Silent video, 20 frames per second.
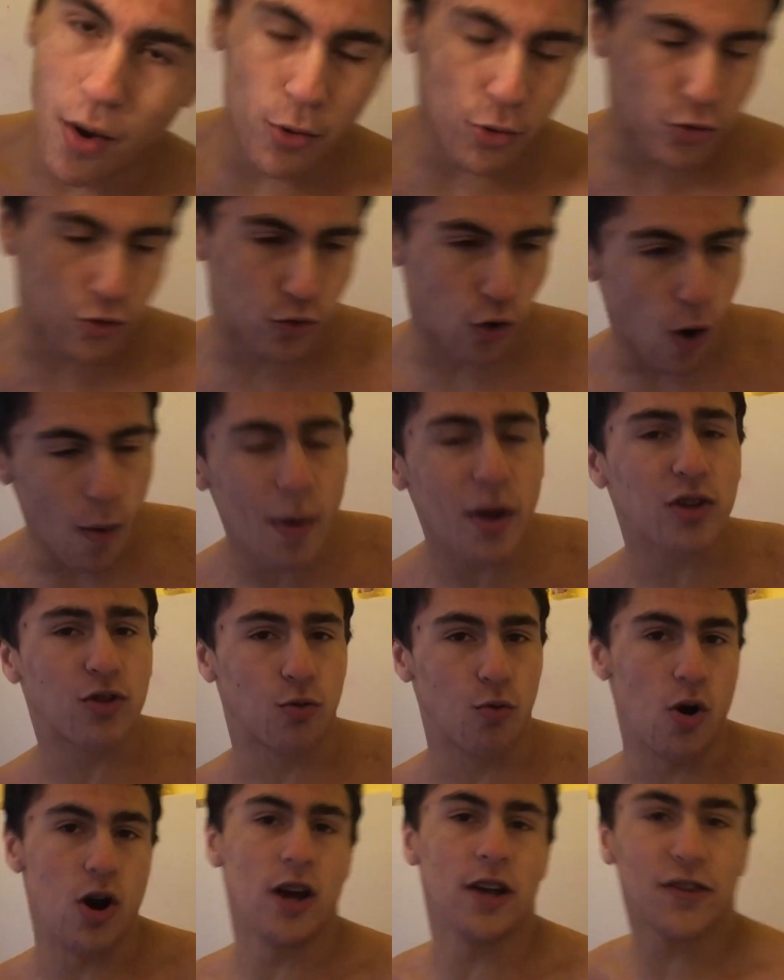was so much
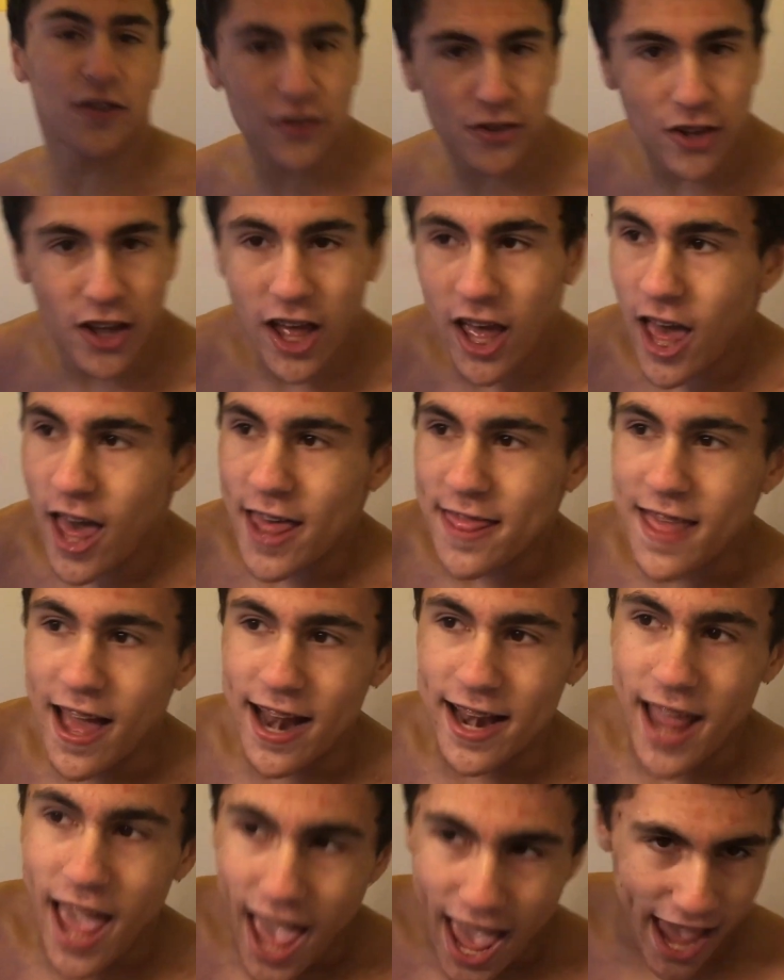worse
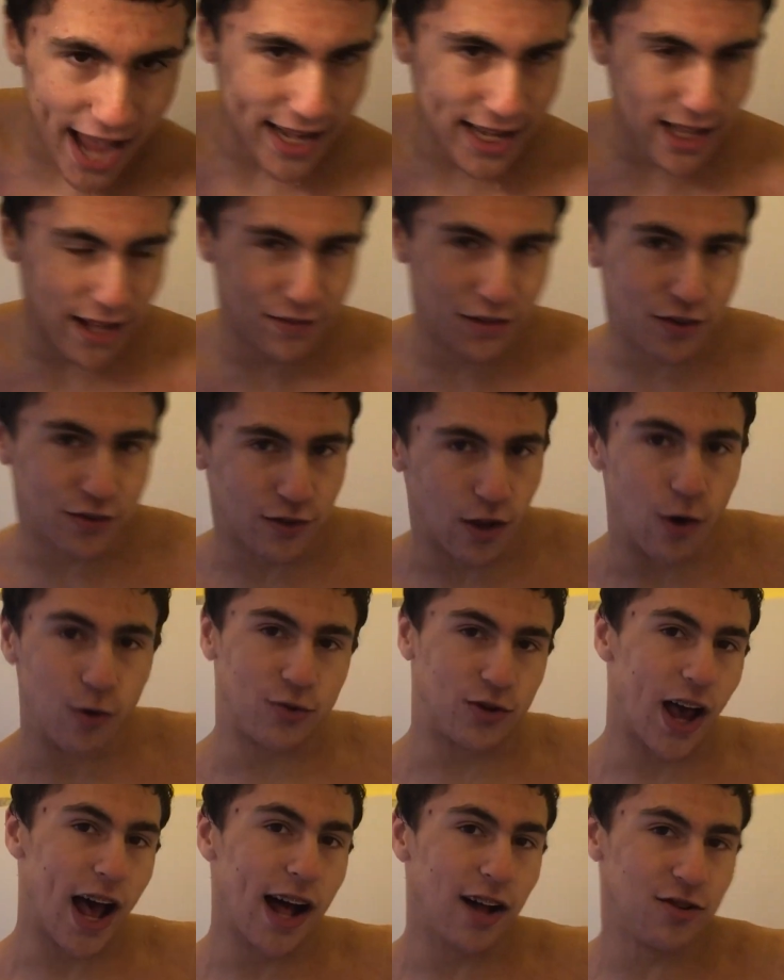than any of the snow
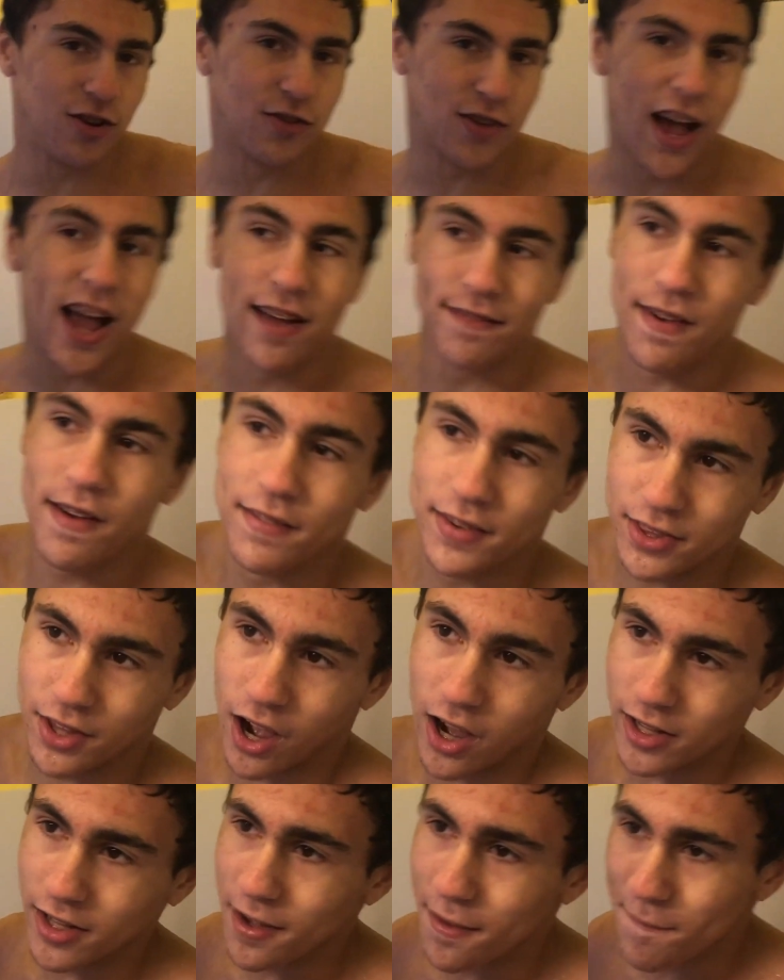challenges I have ever
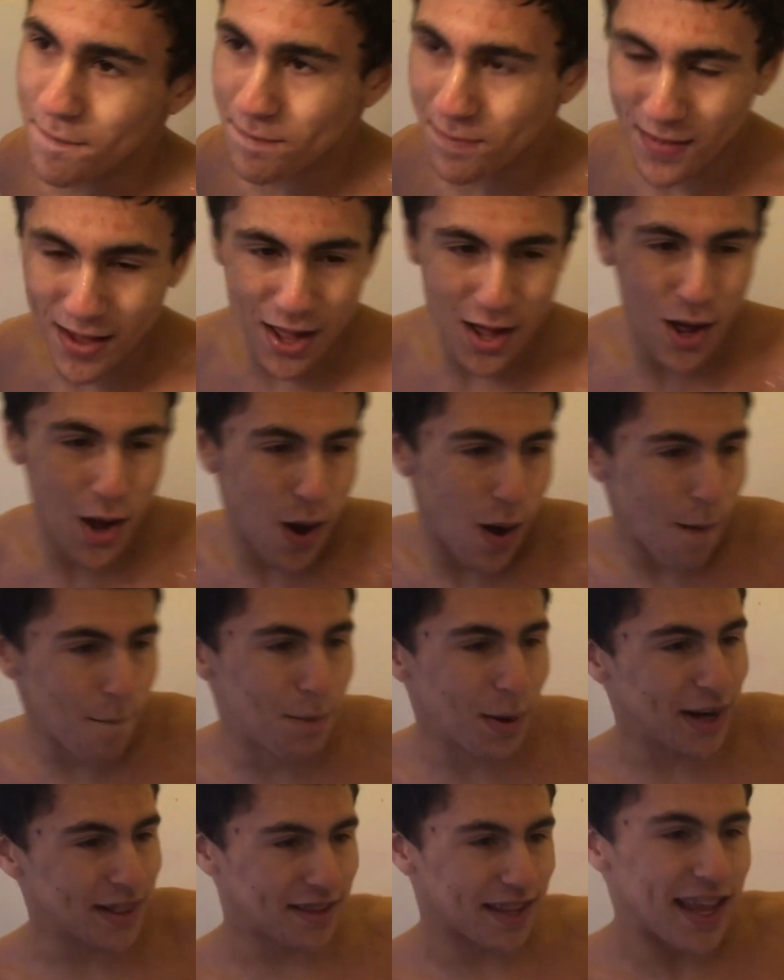done,
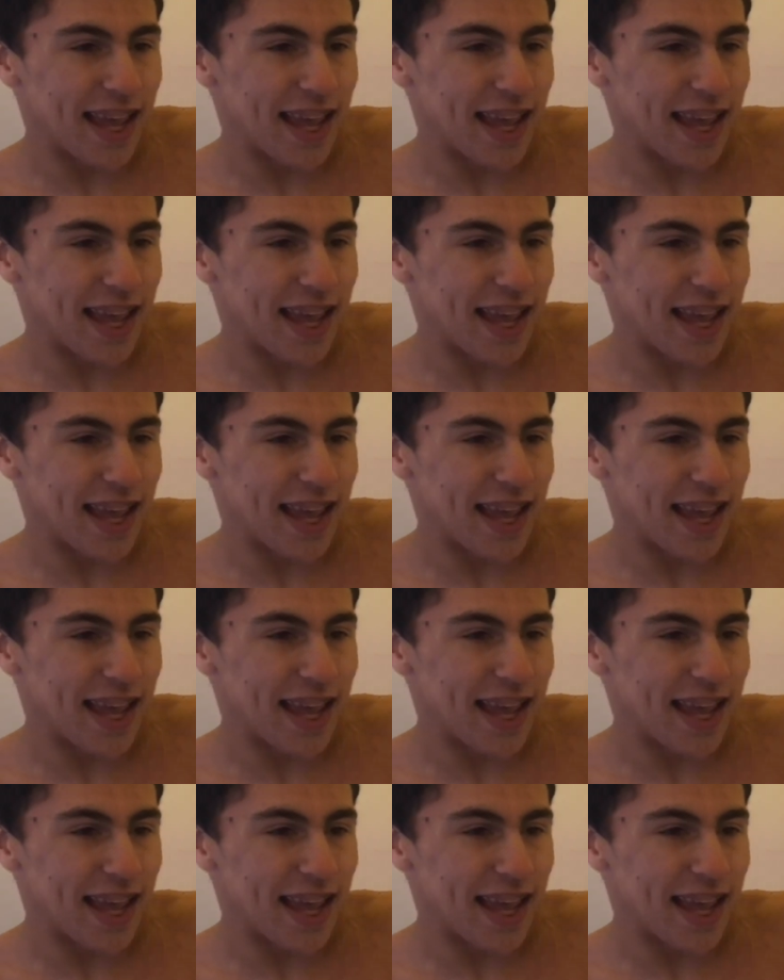but